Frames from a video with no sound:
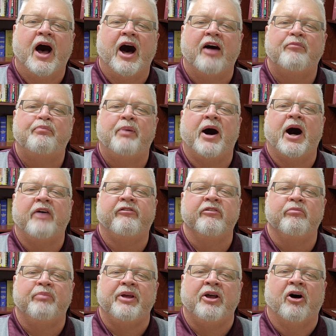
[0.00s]
above
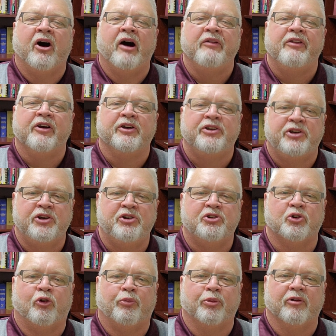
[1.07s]
and beyond their
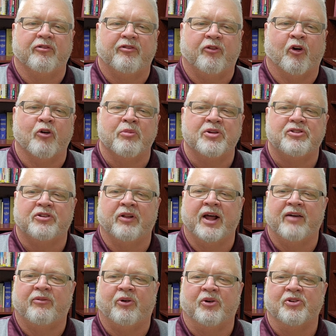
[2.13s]
usual performance
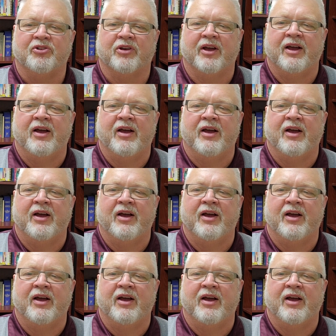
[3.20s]
levels